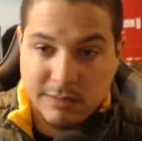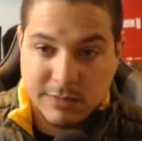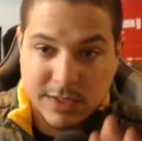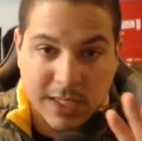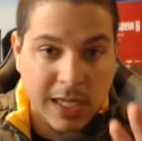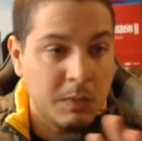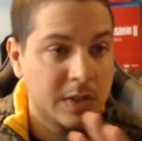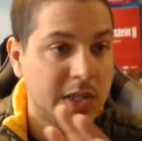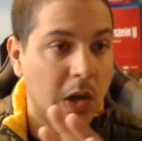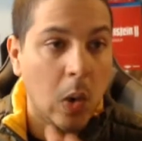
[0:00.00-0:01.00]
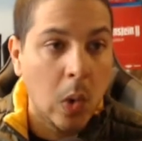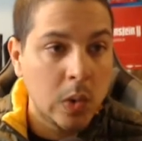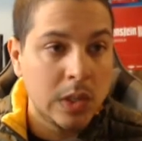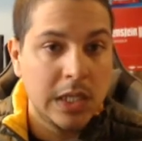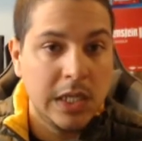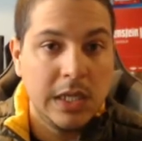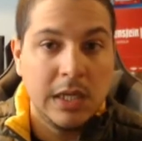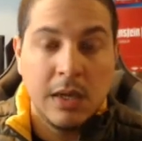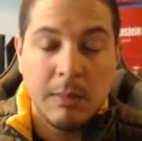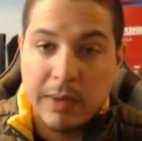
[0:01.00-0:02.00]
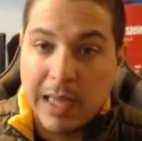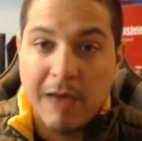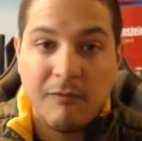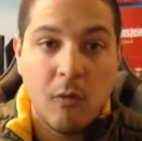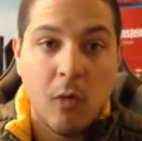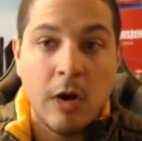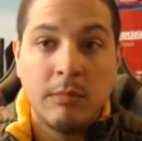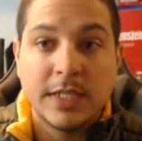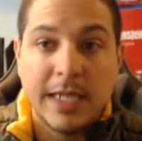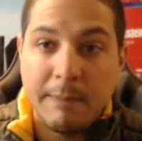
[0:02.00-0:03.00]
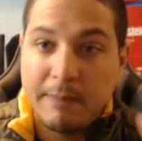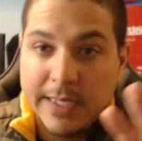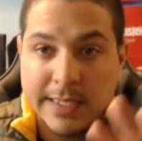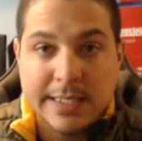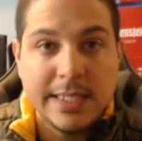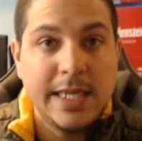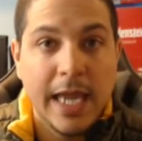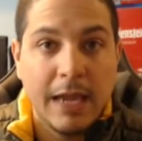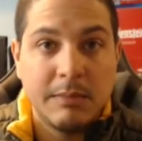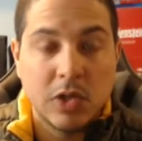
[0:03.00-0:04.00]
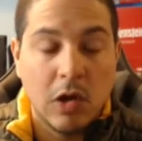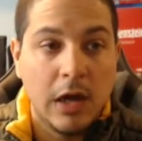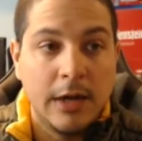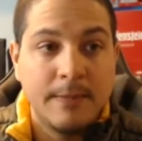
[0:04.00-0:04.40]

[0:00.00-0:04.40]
Steam was the only platform to get PC games on.